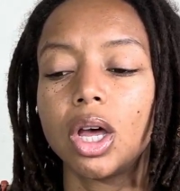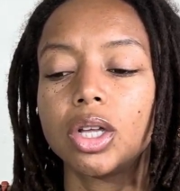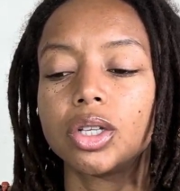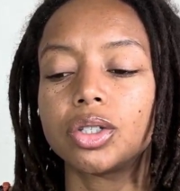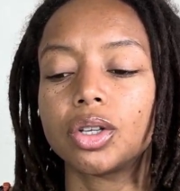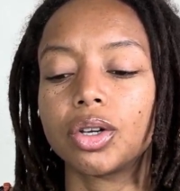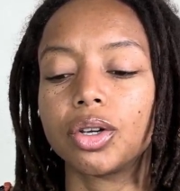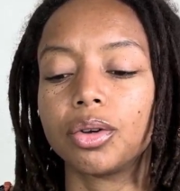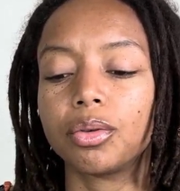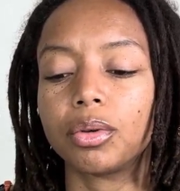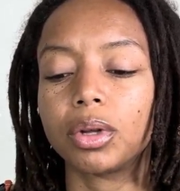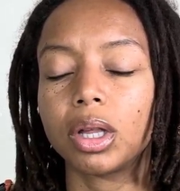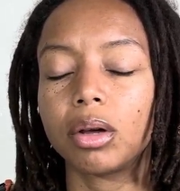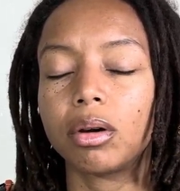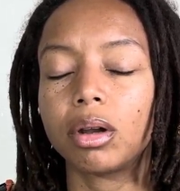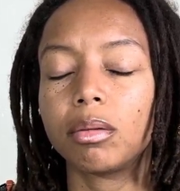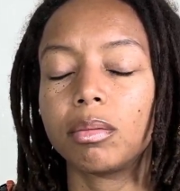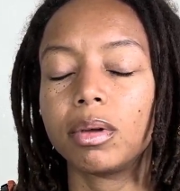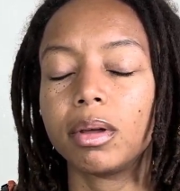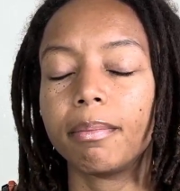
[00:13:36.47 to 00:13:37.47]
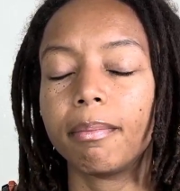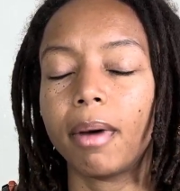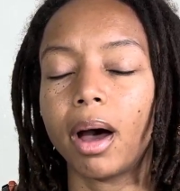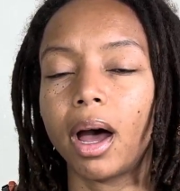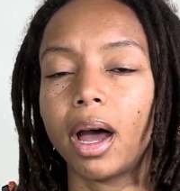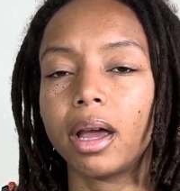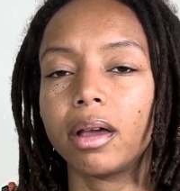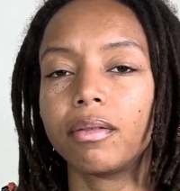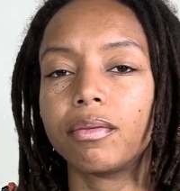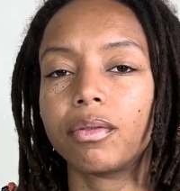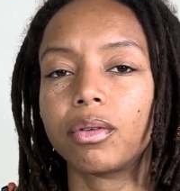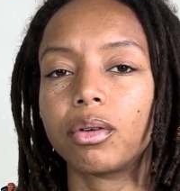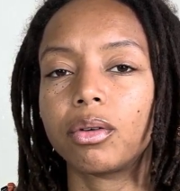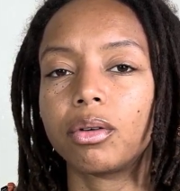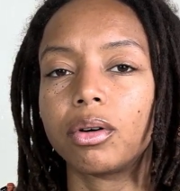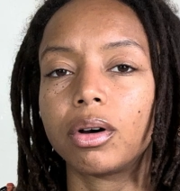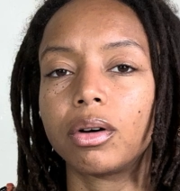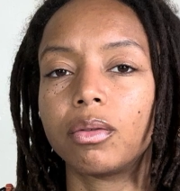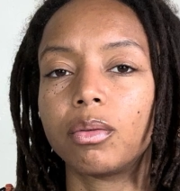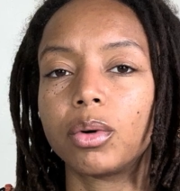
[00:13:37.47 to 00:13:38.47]
So you're really going to be
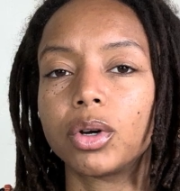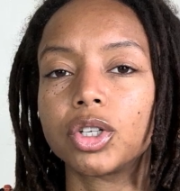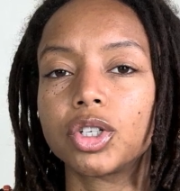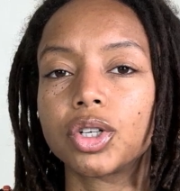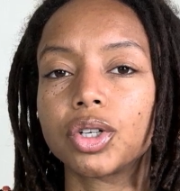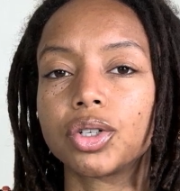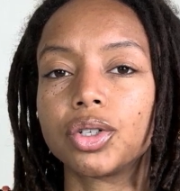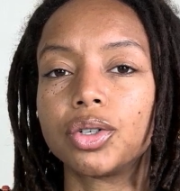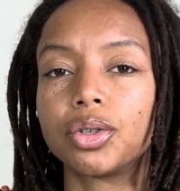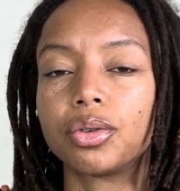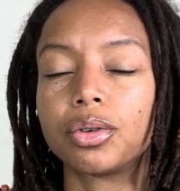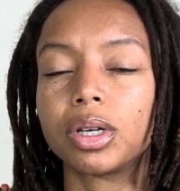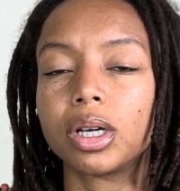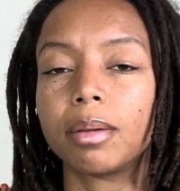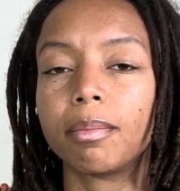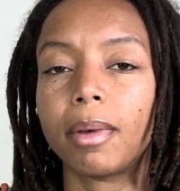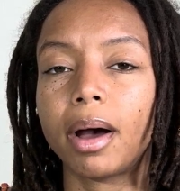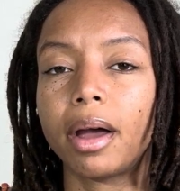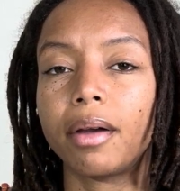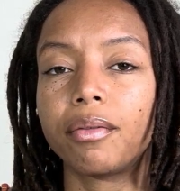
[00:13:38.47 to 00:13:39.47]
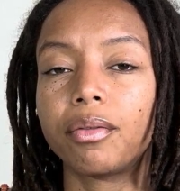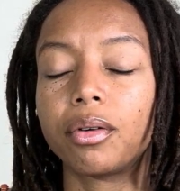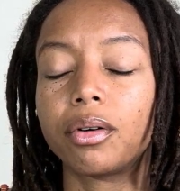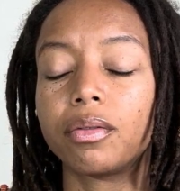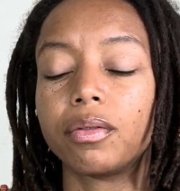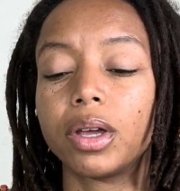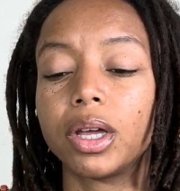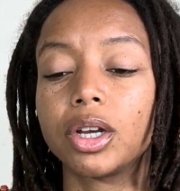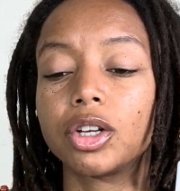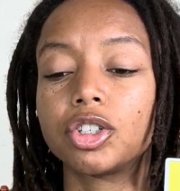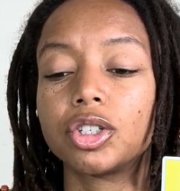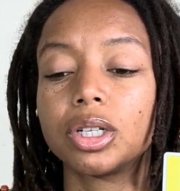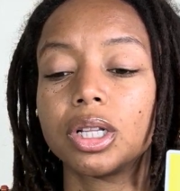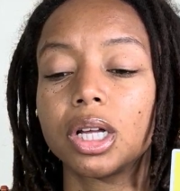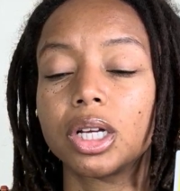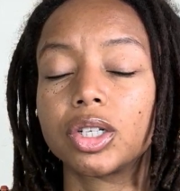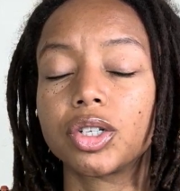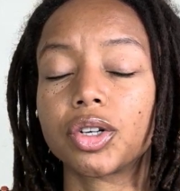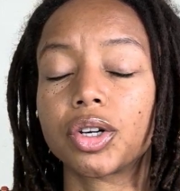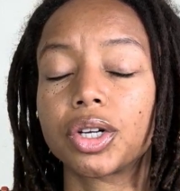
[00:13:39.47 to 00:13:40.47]
mindful of what you're doing, mindful of energy
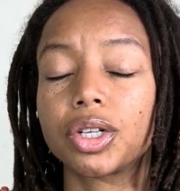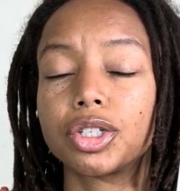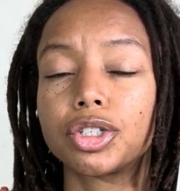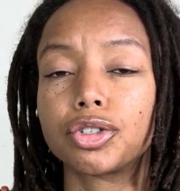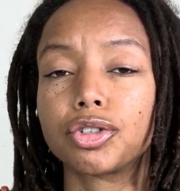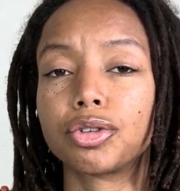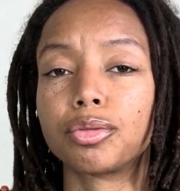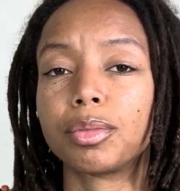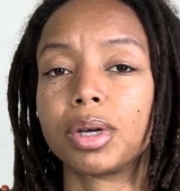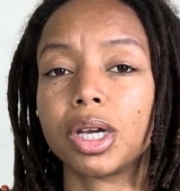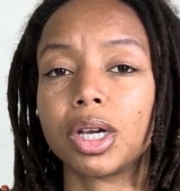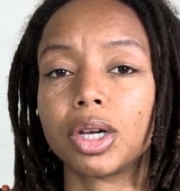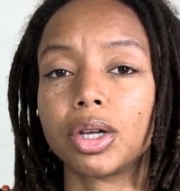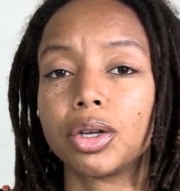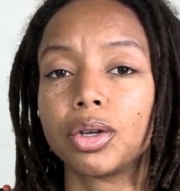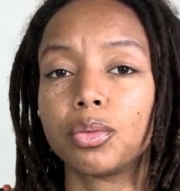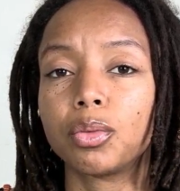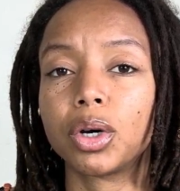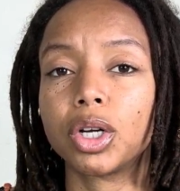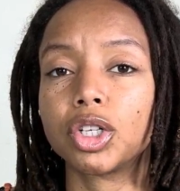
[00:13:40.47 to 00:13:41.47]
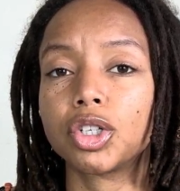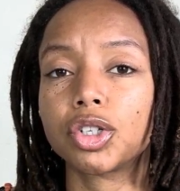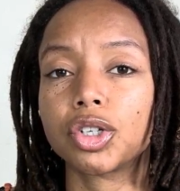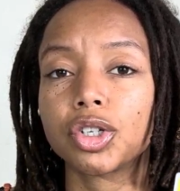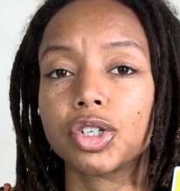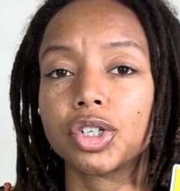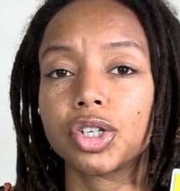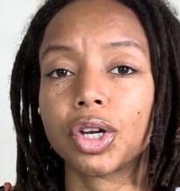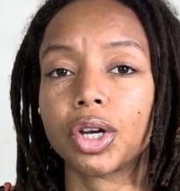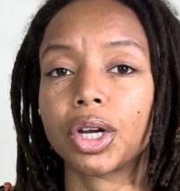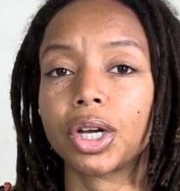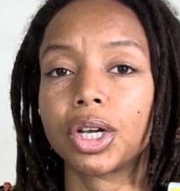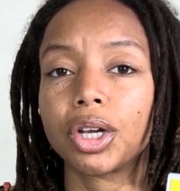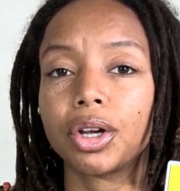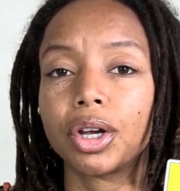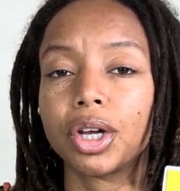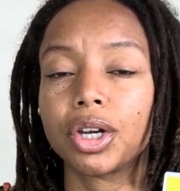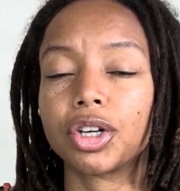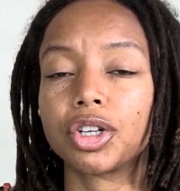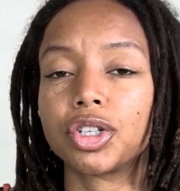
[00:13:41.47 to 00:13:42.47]
that you're consuming, and what you're sharing your
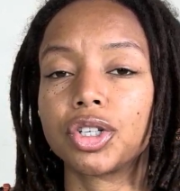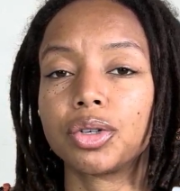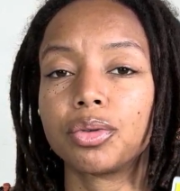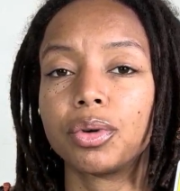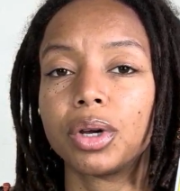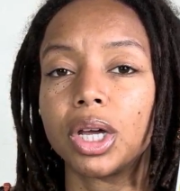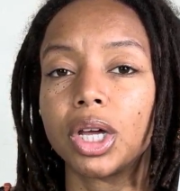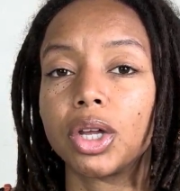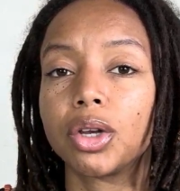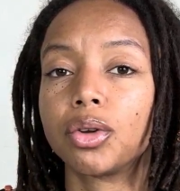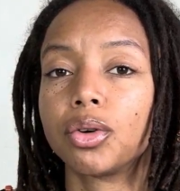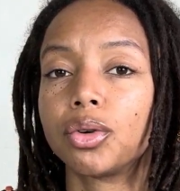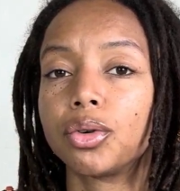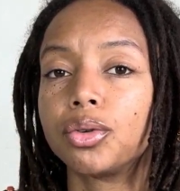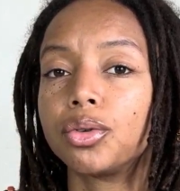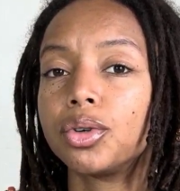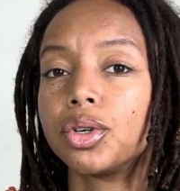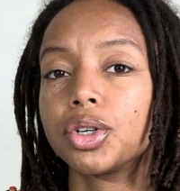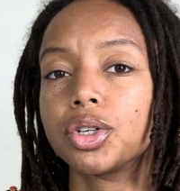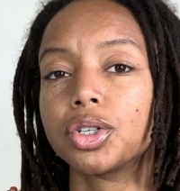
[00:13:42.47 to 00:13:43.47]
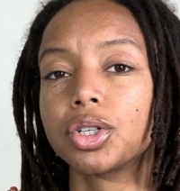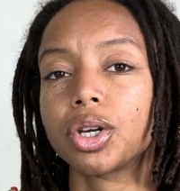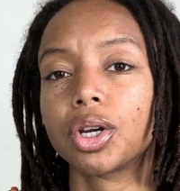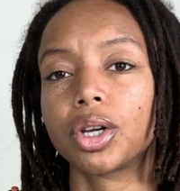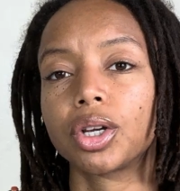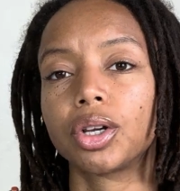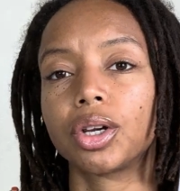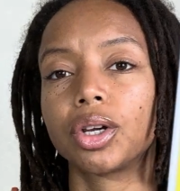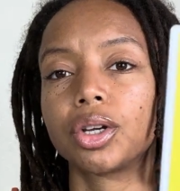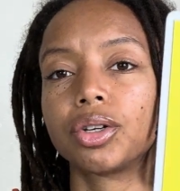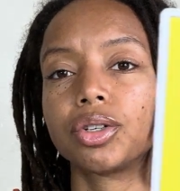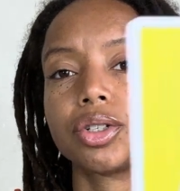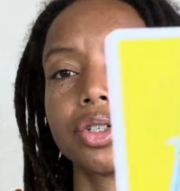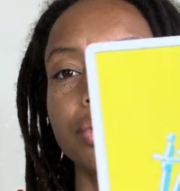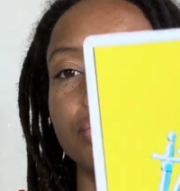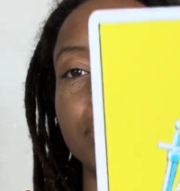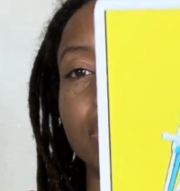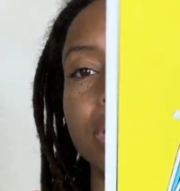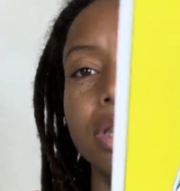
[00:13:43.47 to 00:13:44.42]
energy with, and who you're sharing your energy with